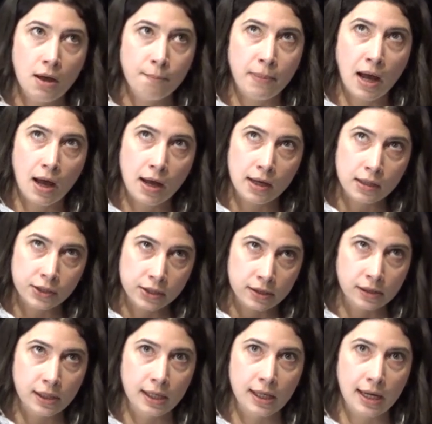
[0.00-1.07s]

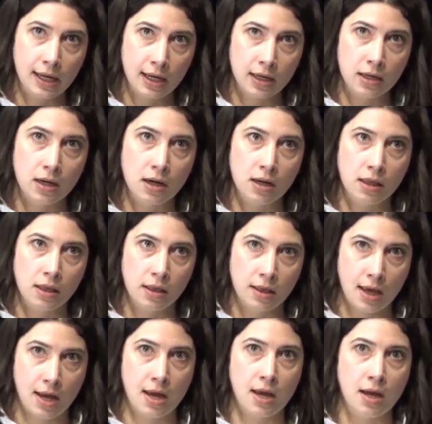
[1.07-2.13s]
partially in
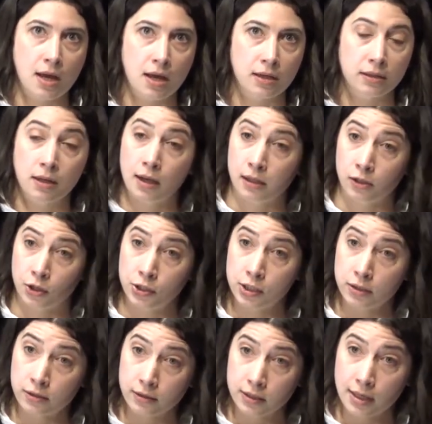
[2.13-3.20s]
their
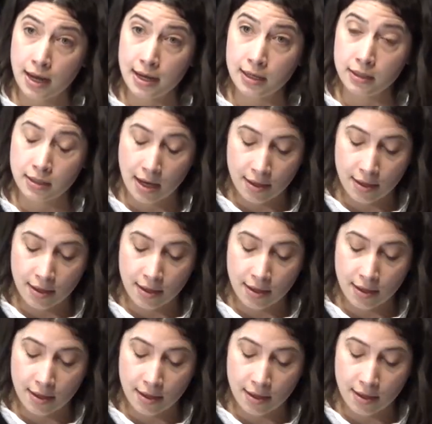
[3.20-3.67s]
psychological state,